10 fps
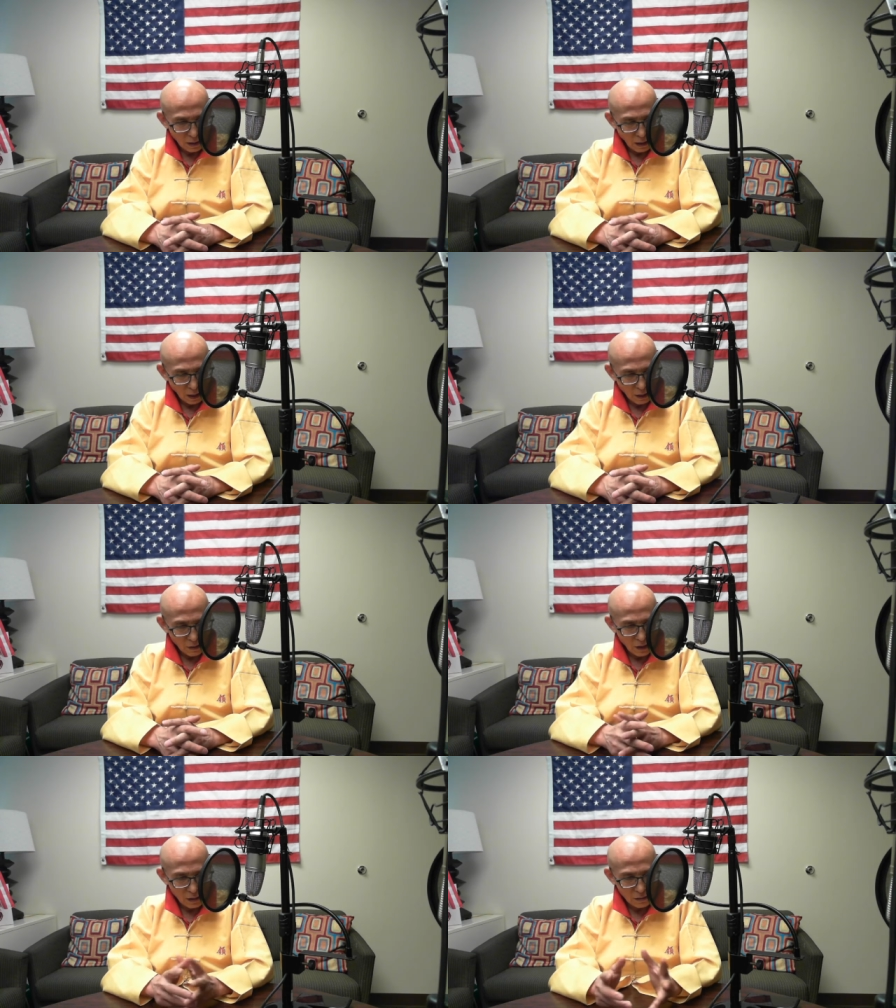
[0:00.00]
and
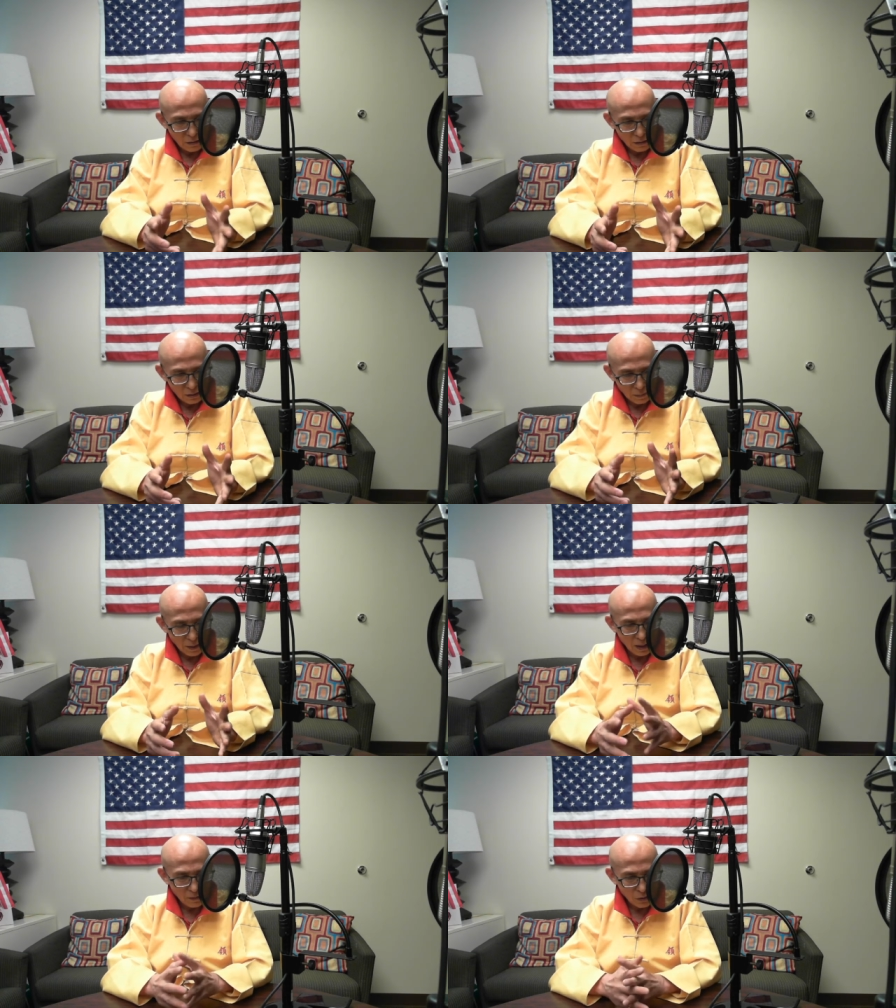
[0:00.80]
then the
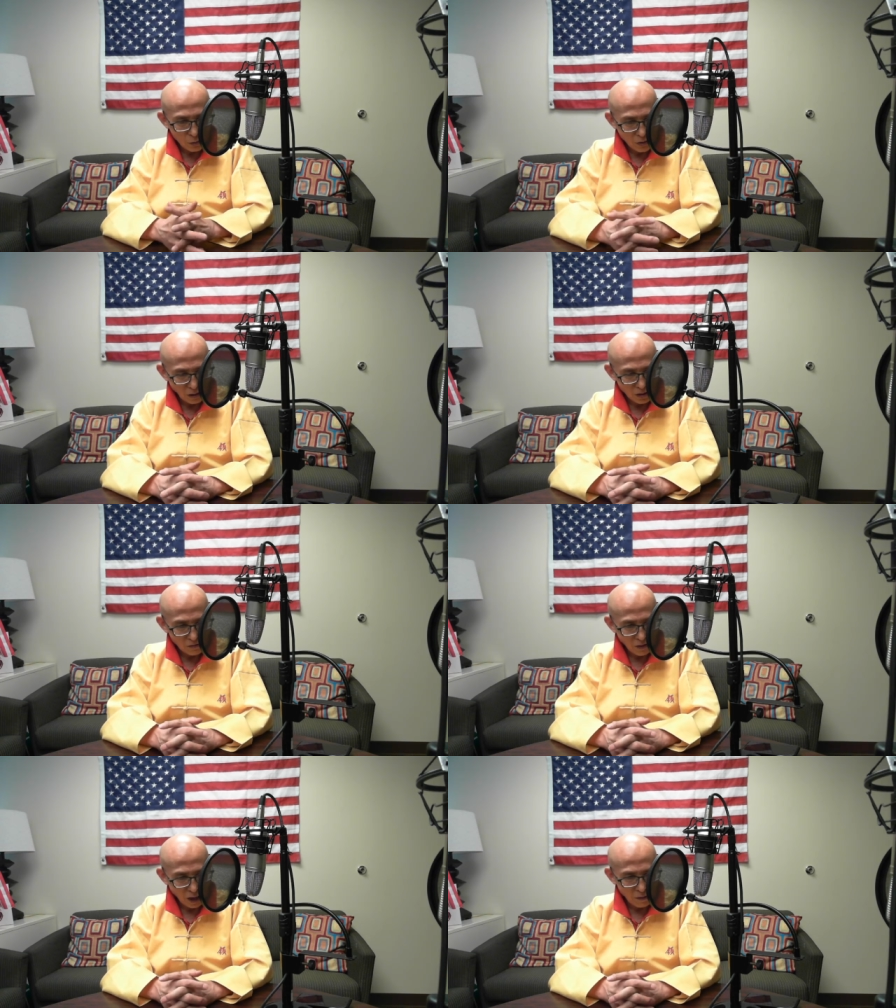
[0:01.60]
beginning of
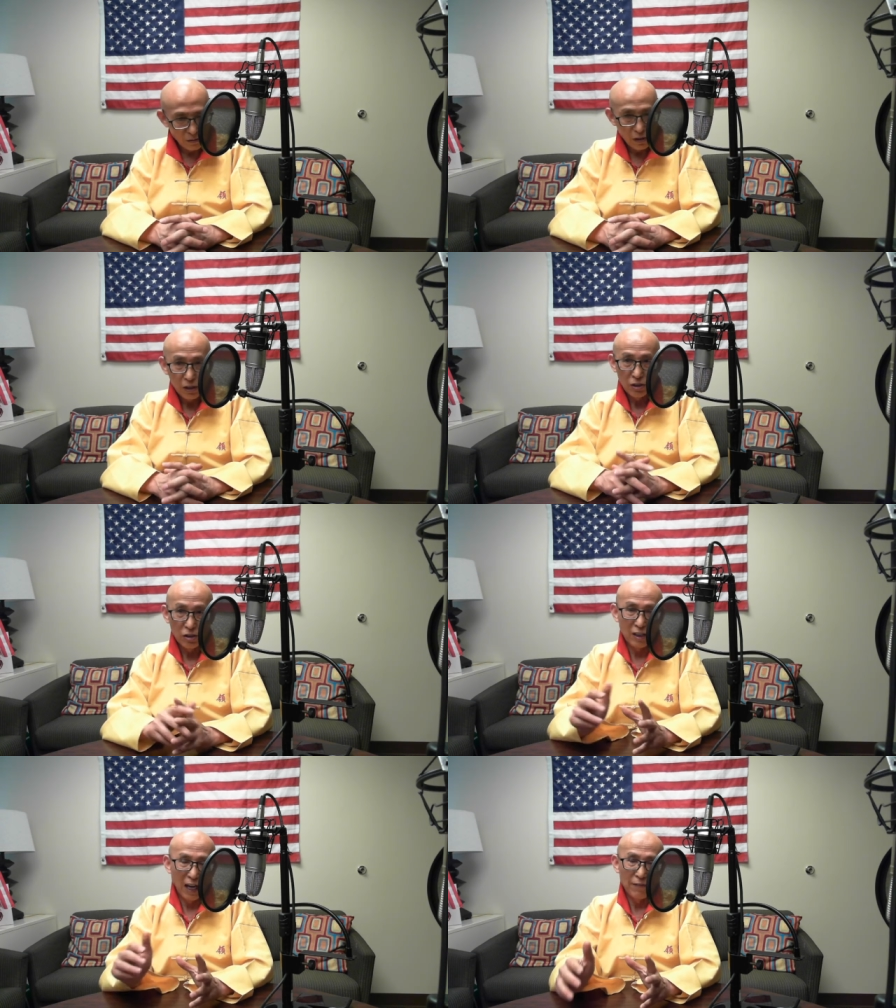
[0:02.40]
2005
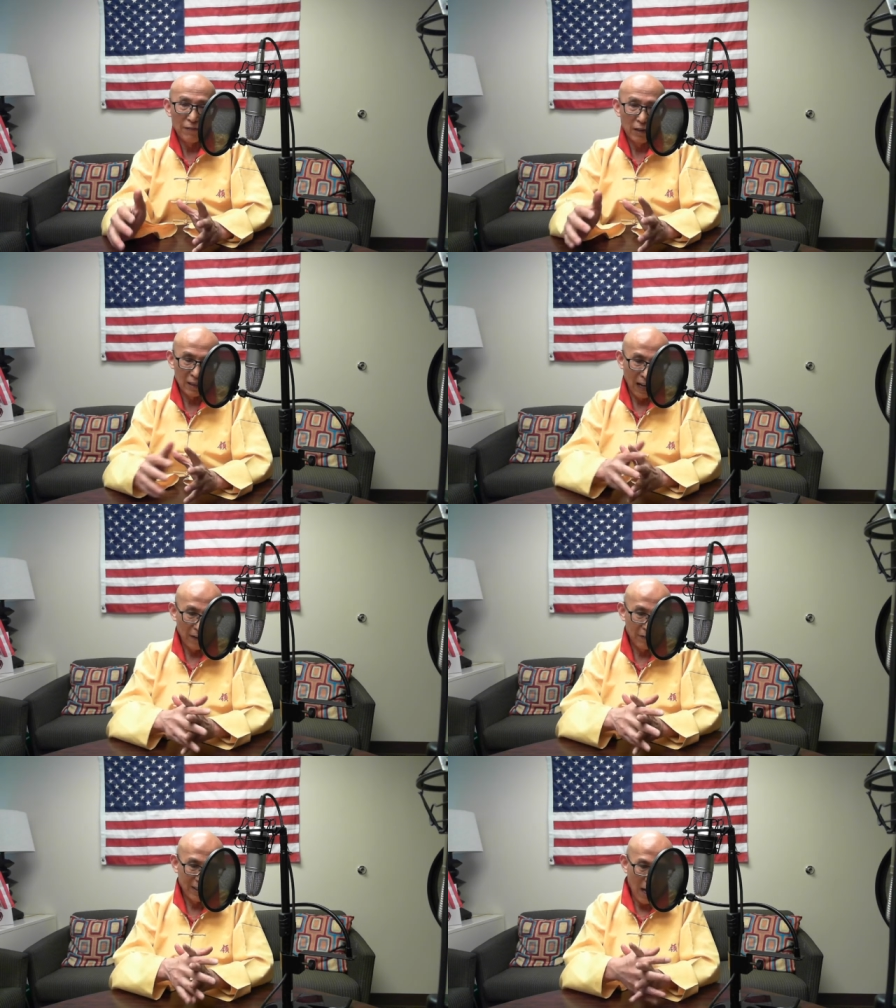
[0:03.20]
he
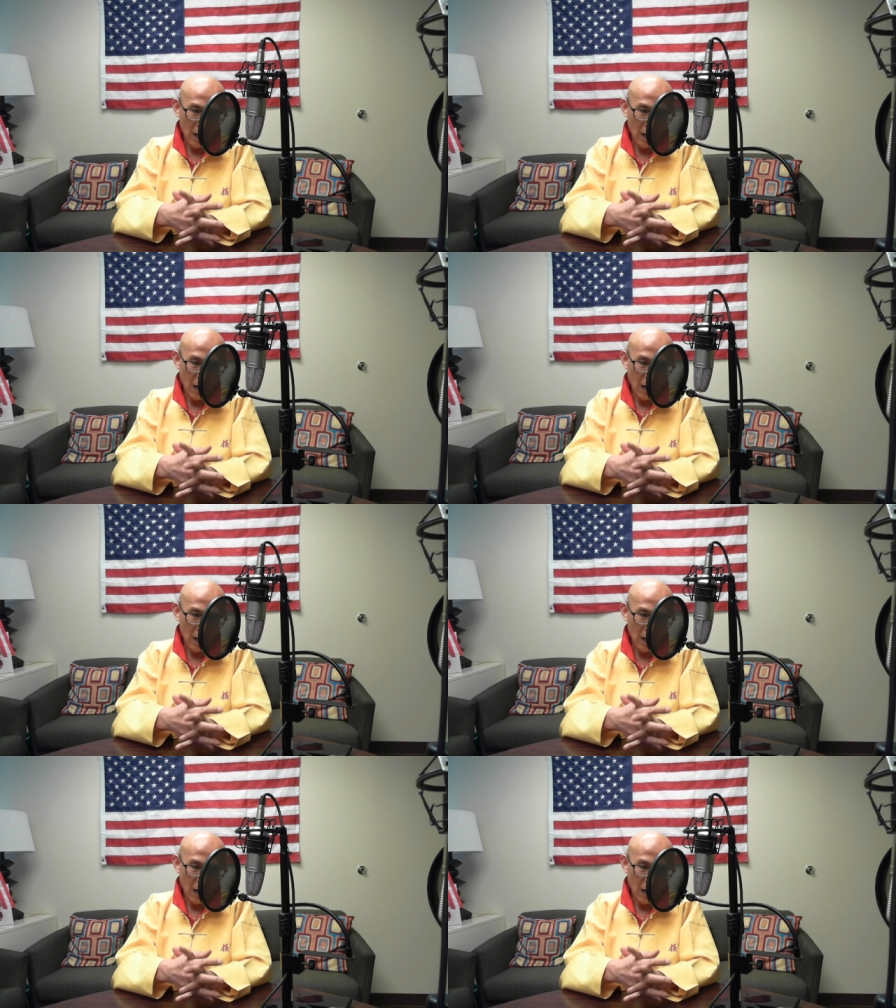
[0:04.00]
dived down